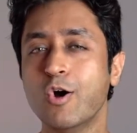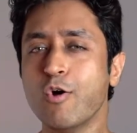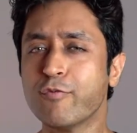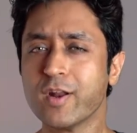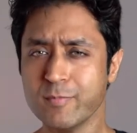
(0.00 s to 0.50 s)

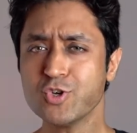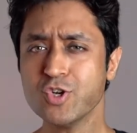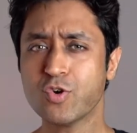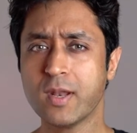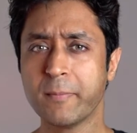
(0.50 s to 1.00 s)
For admission
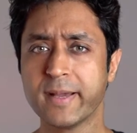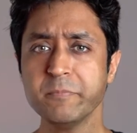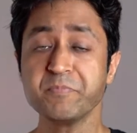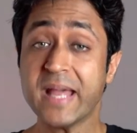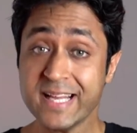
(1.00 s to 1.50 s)
to
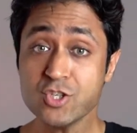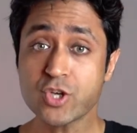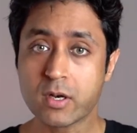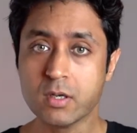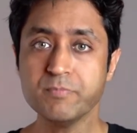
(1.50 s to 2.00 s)
Columbia, in
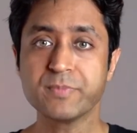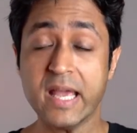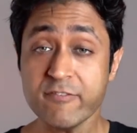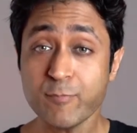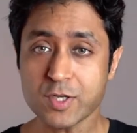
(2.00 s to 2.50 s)
general,
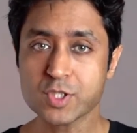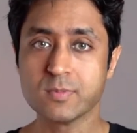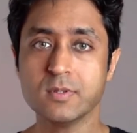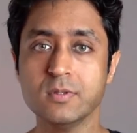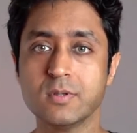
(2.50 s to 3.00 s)
if
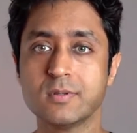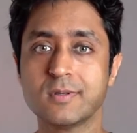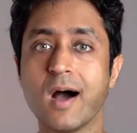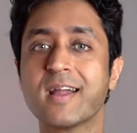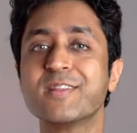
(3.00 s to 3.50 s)
possible,
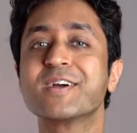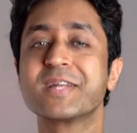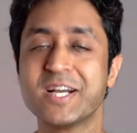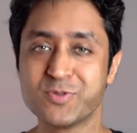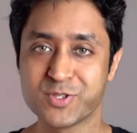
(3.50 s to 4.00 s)
target the
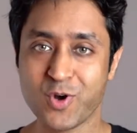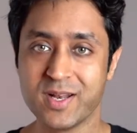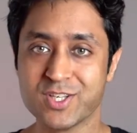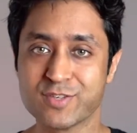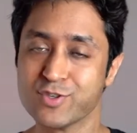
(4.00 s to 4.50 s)
graduate
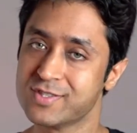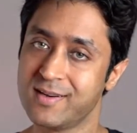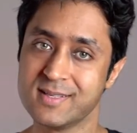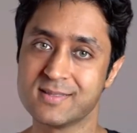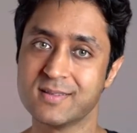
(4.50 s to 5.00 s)
college for
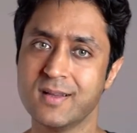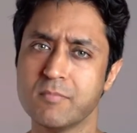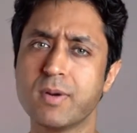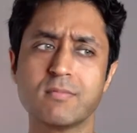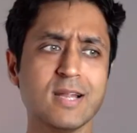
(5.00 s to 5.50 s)
studies.
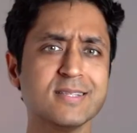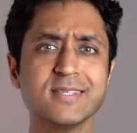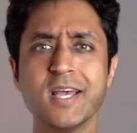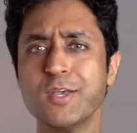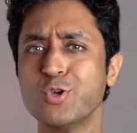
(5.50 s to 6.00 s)
But let's
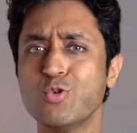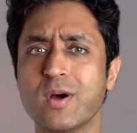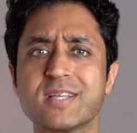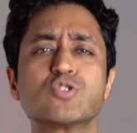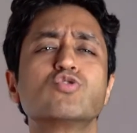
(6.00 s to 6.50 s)
say you are
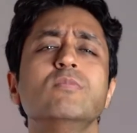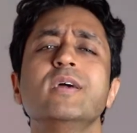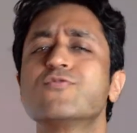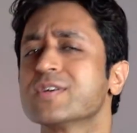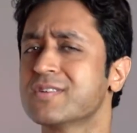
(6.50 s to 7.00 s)
extremely
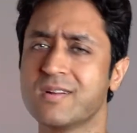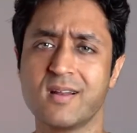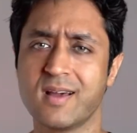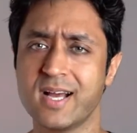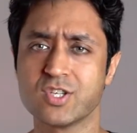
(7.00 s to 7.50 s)
interested in
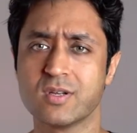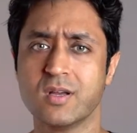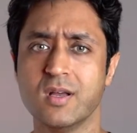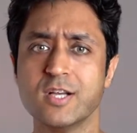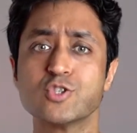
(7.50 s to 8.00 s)
undergraduate.
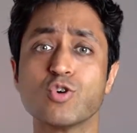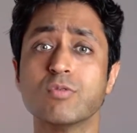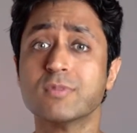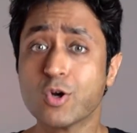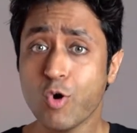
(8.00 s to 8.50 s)

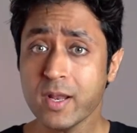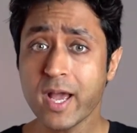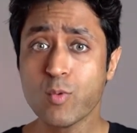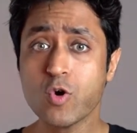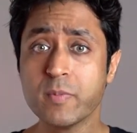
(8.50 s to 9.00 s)
So the goal
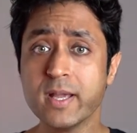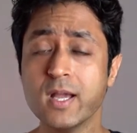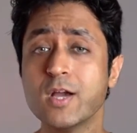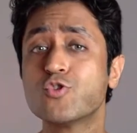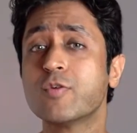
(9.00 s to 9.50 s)
here would
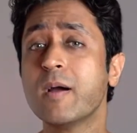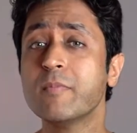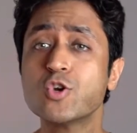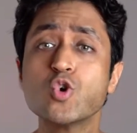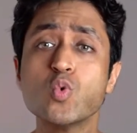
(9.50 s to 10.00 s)
be to
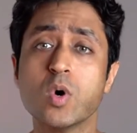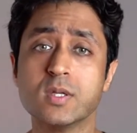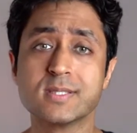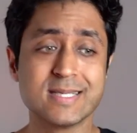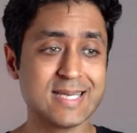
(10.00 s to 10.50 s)
remember 2
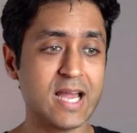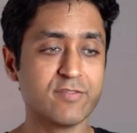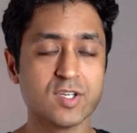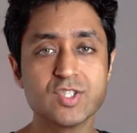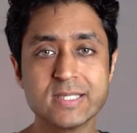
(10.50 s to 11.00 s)
words,
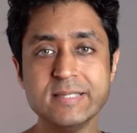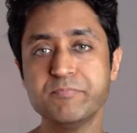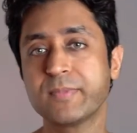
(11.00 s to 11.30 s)
diversity